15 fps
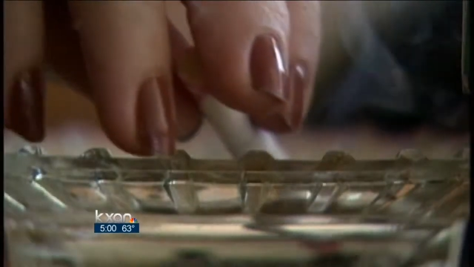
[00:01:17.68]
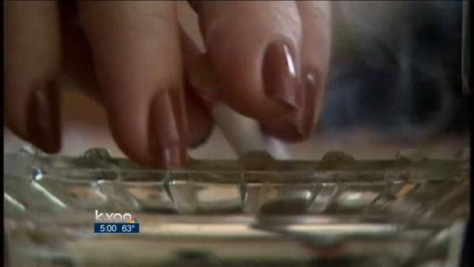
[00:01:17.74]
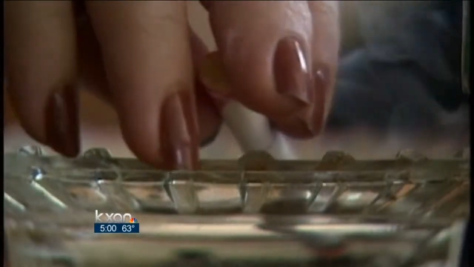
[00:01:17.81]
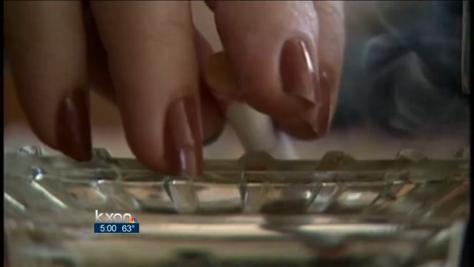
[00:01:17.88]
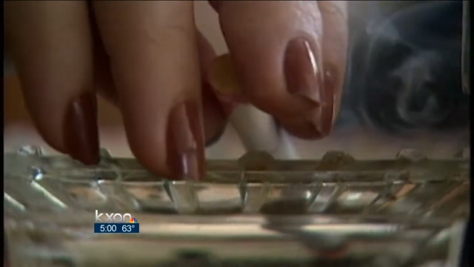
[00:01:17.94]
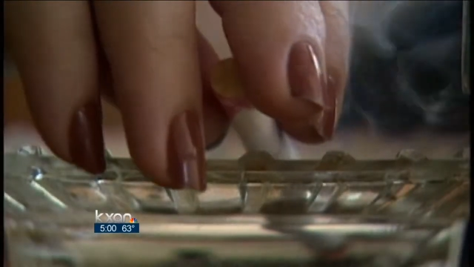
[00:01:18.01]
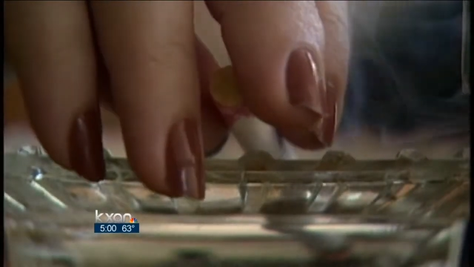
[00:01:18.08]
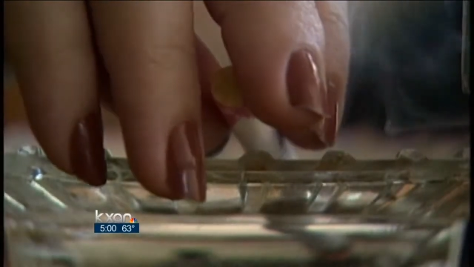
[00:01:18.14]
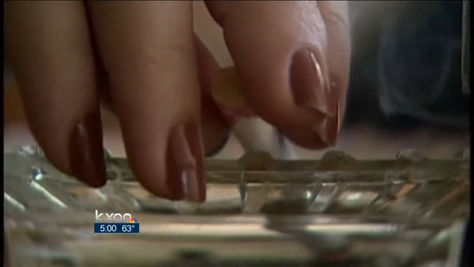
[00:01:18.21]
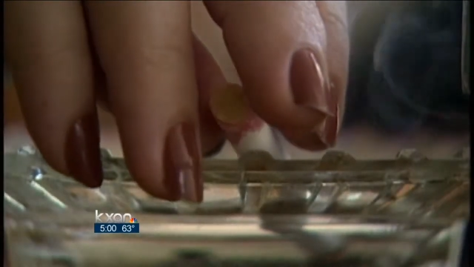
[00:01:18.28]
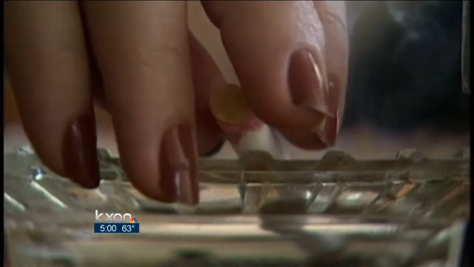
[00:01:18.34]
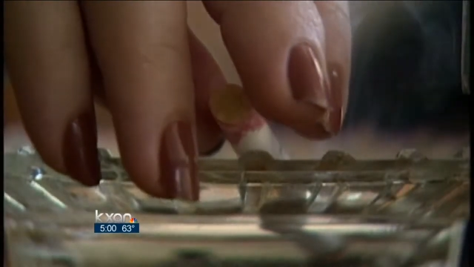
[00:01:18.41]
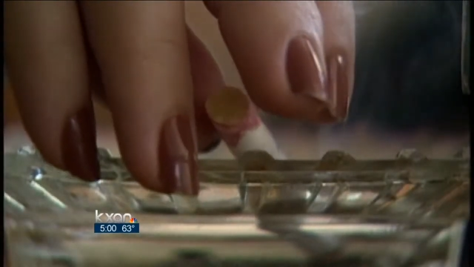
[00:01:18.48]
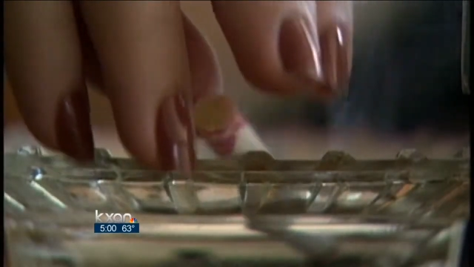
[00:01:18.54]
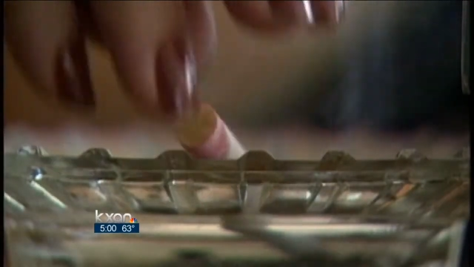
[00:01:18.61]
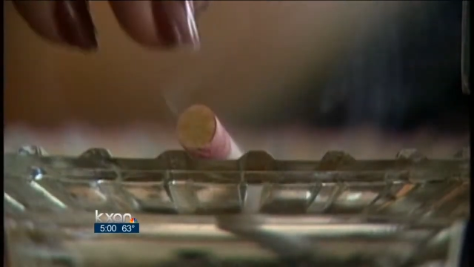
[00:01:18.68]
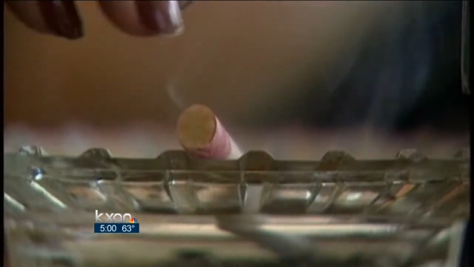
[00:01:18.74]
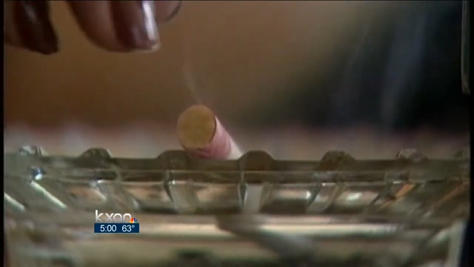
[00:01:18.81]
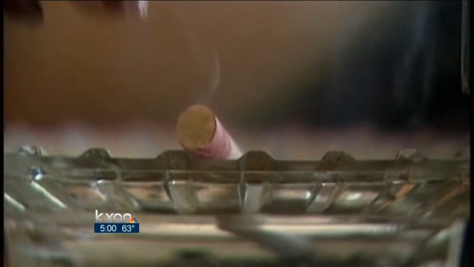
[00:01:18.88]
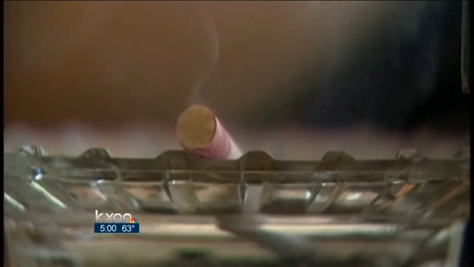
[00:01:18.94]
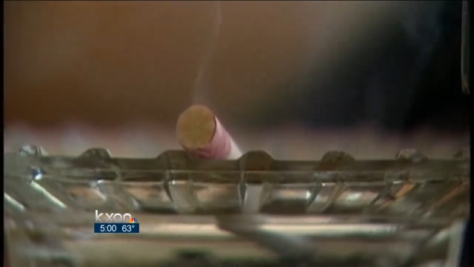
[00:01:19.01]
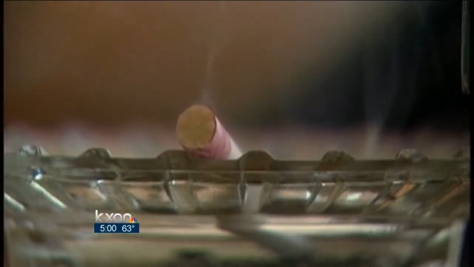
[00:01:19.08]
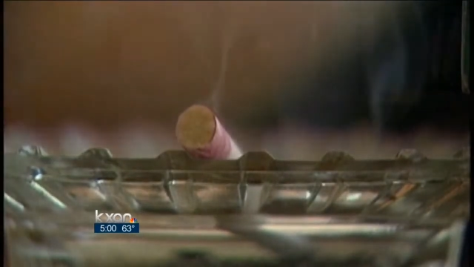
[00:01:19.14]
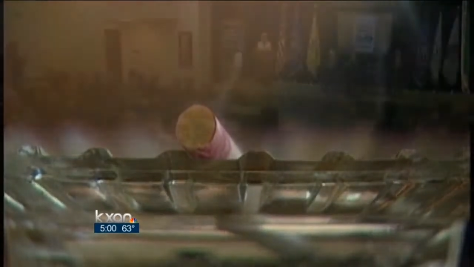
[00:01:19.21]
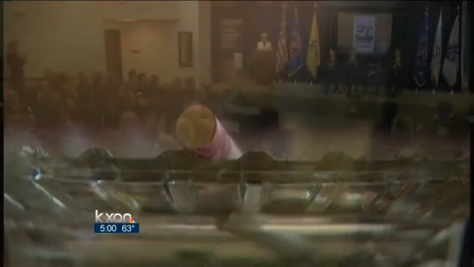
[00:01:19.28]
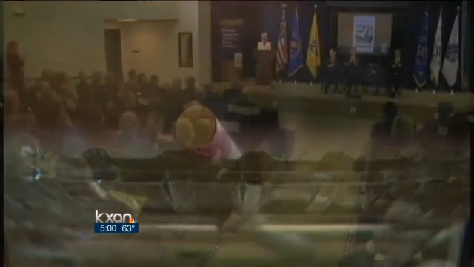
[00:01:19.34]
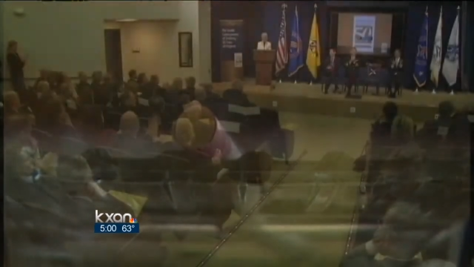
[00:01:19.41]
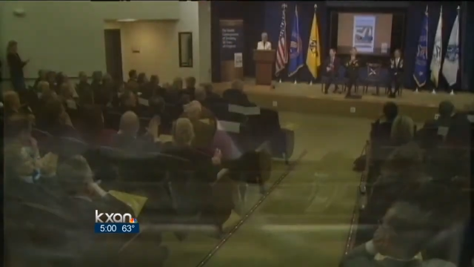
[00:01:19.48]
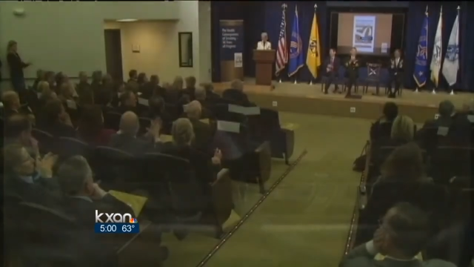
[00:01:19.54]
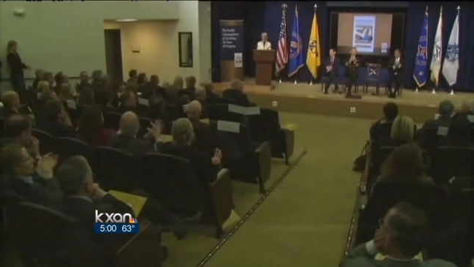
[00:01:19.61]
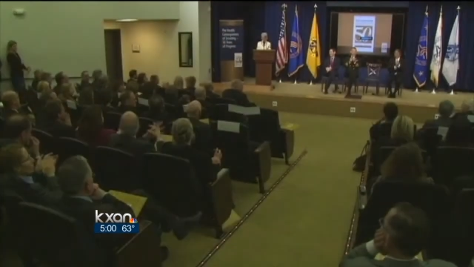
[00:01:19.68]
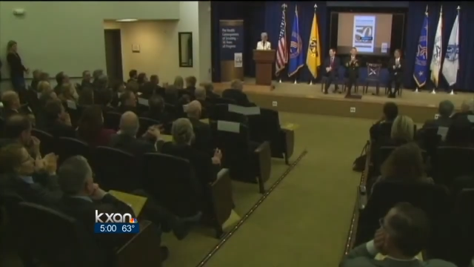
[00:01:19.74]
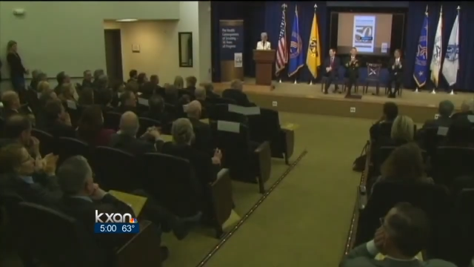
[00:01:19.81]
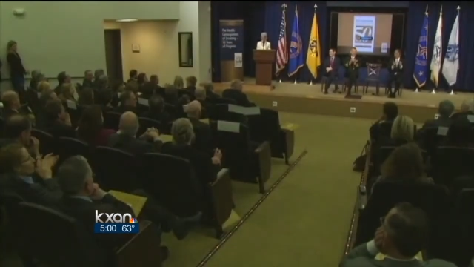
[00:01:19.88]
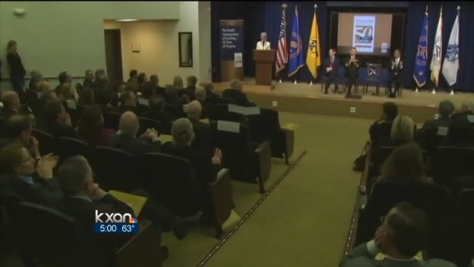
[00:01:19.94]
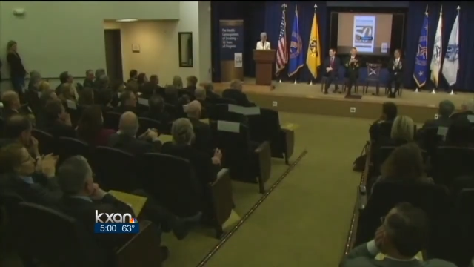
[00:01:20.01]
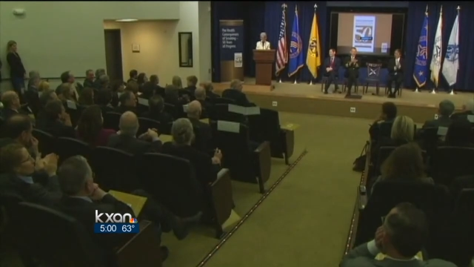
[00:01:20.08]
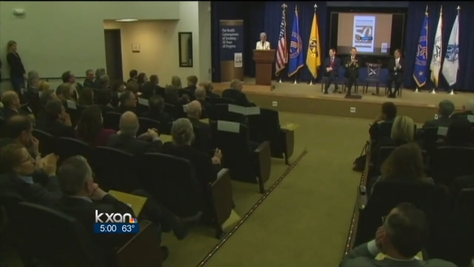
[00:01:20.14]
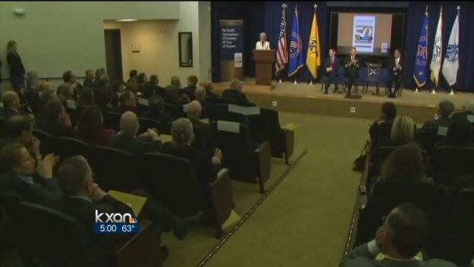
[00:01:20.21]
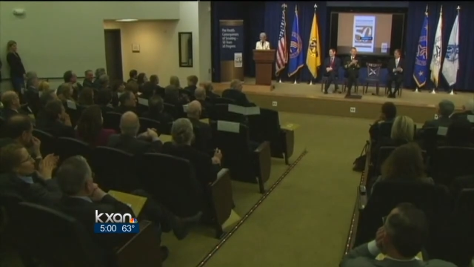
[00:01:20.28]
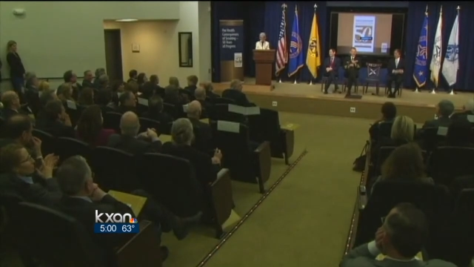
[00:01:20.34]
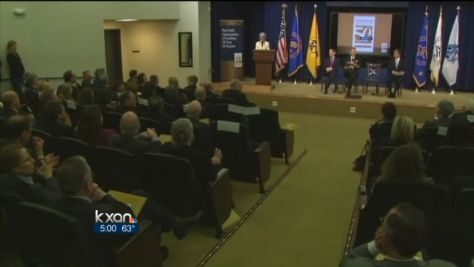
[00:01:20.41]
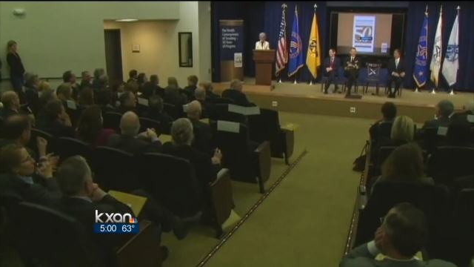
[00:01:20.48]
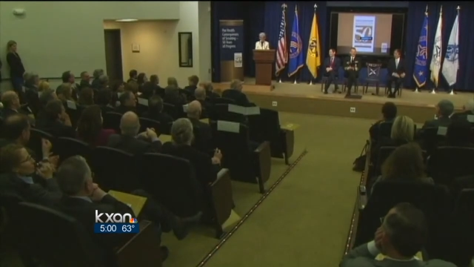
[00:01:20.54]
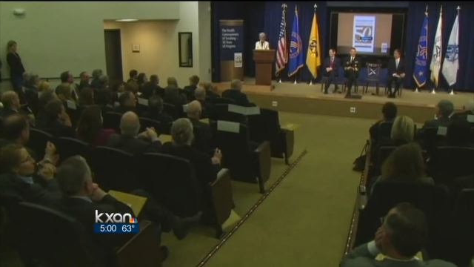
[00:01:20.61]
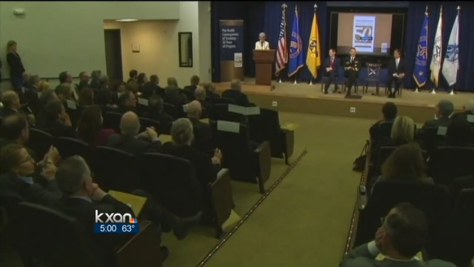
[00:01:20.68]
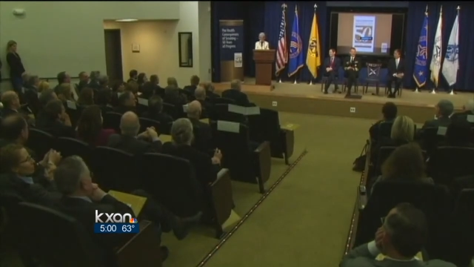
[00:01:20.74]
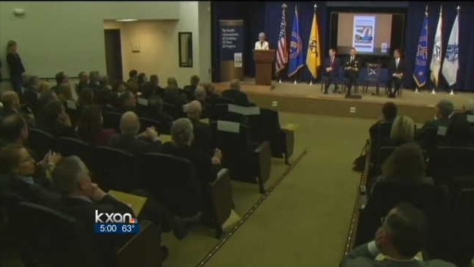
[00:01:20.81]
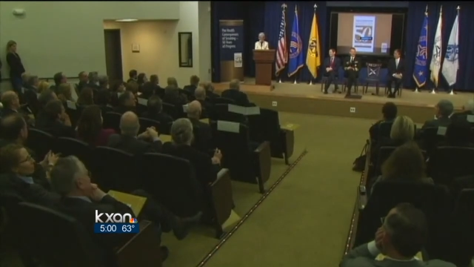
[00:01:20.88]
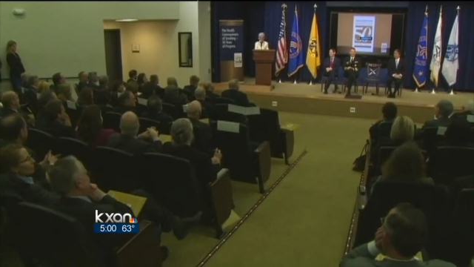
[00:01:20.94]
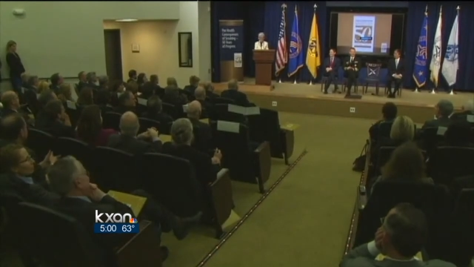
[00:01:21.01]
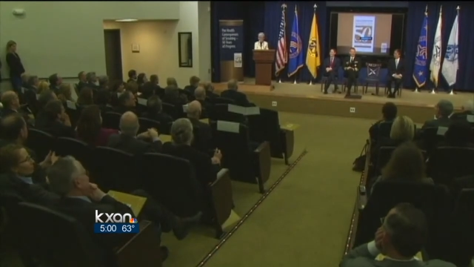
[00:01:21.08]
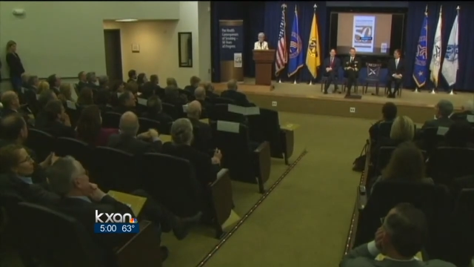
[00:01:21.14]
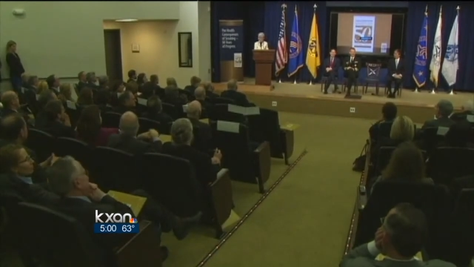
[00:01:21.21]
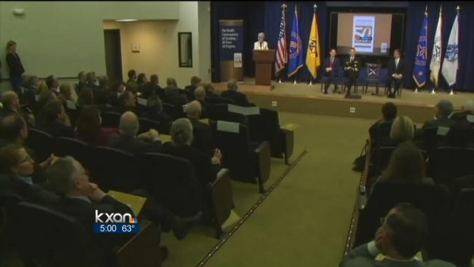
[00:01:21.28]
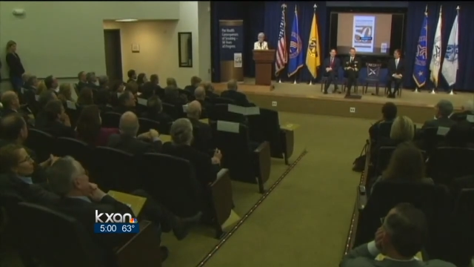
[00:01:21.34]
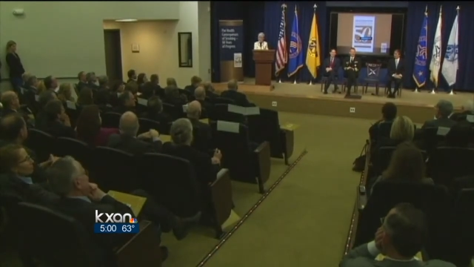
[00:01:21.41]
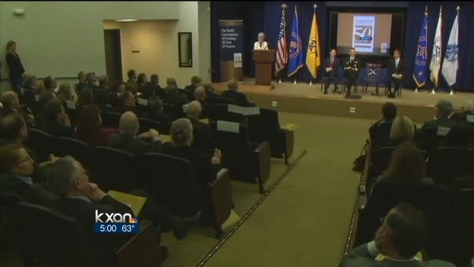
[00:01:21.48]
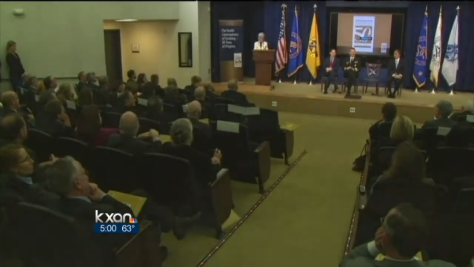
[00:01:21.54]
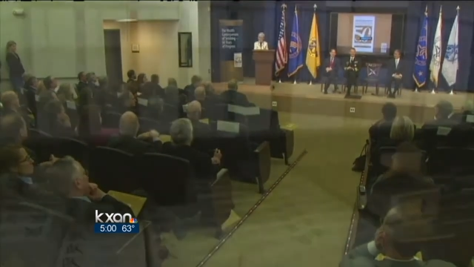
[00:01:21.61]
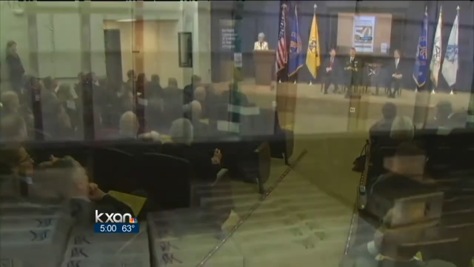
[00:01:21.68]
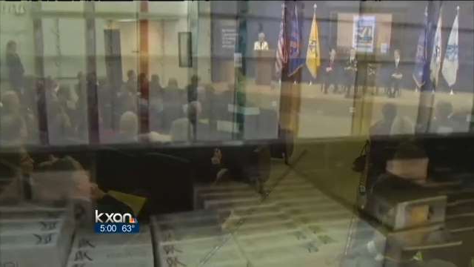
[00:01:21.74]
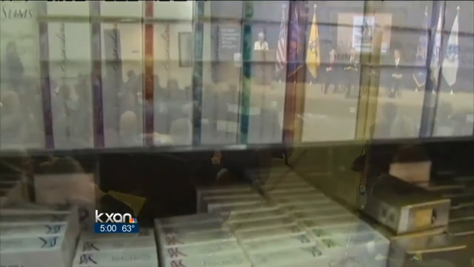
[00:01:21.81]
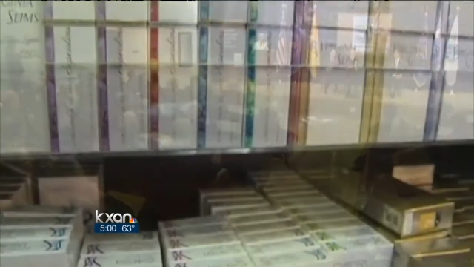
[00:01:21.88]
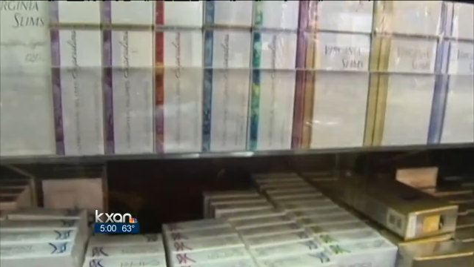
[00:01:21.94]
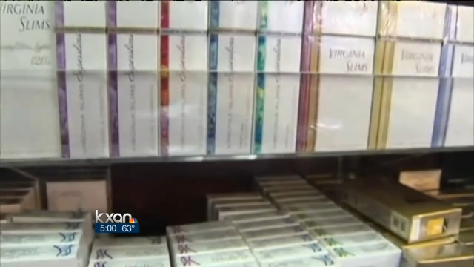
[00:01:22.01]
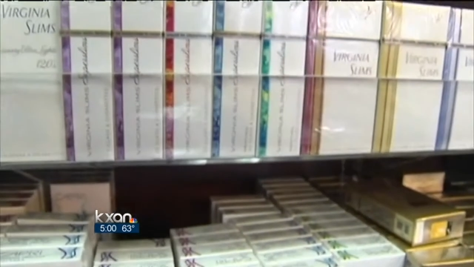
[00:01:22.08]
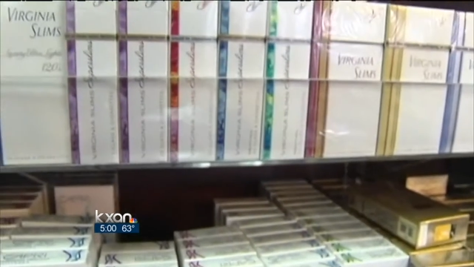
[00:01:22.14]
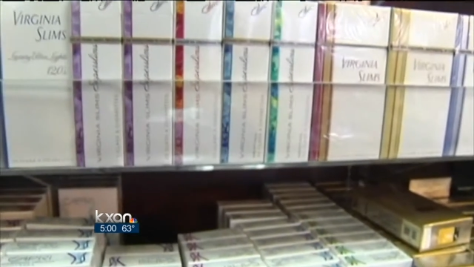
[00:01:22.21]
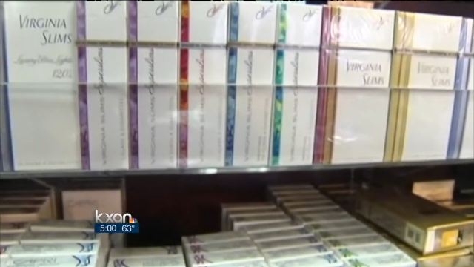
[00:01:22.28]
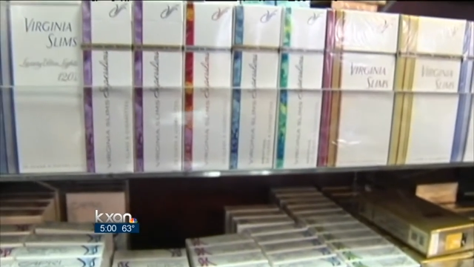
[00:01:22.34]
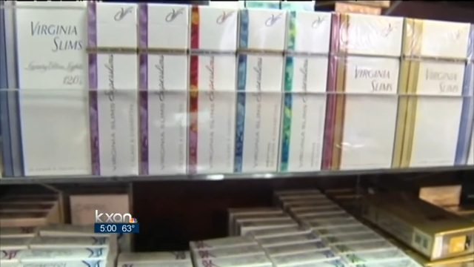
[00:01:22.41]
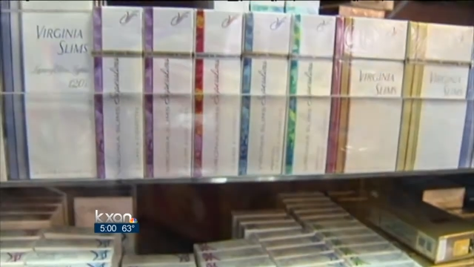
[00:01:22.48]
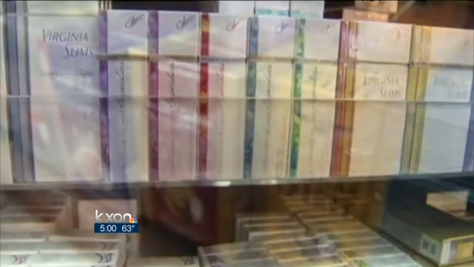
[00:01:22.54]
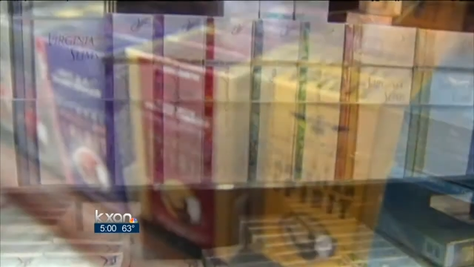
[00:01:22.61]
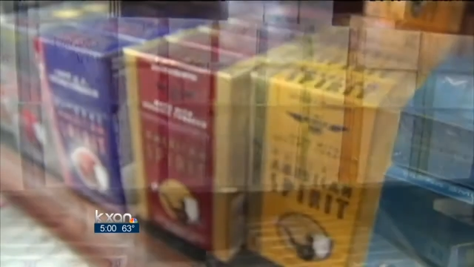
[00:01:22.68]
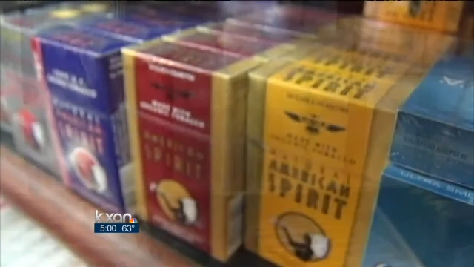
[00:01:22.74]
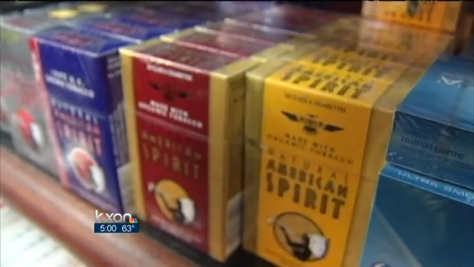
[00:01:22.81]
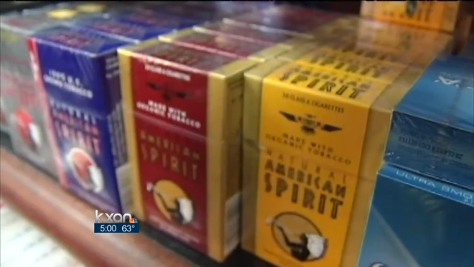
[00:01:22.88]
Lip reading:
[unreadable: no face in view]